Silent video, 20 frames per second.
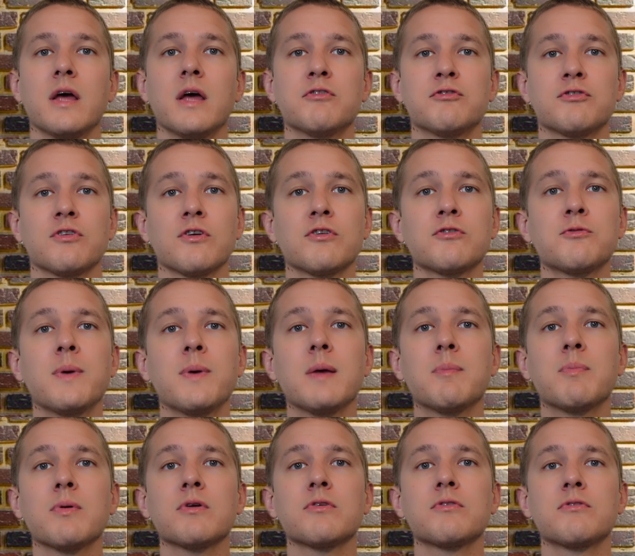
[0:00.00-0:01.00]
insurance
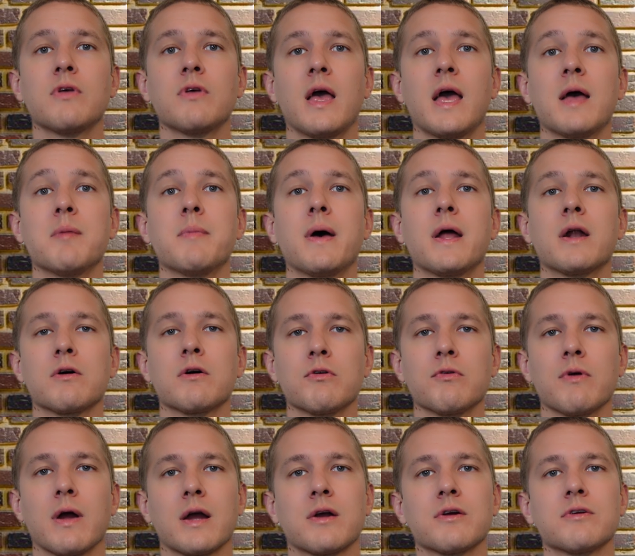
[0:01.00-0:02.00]
papers, and medical
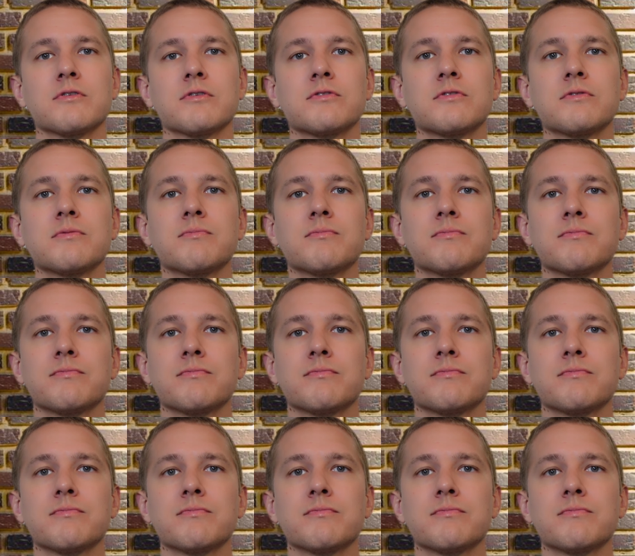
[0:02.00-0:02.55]
records.